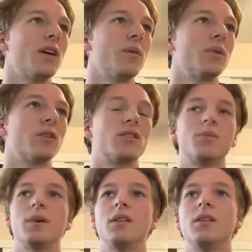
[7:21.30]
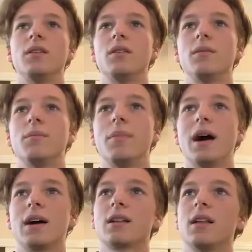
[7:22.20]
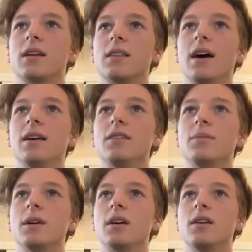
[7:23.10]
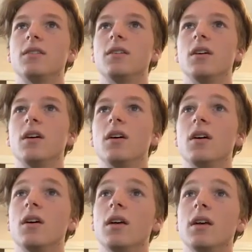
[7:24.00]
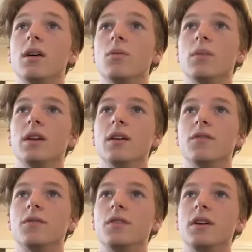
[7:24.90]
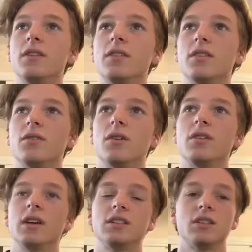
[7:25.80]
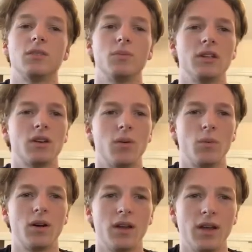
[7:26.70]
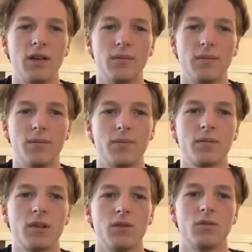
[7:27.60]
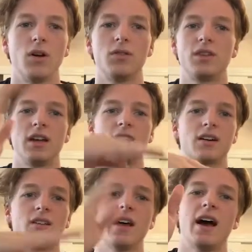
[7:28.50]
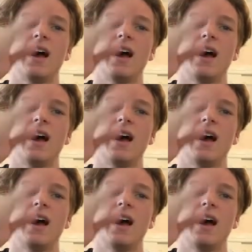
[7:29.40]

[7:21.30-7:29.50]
able to spin back like that is because we didn't freeze his rotation, and we don't want him rotating on that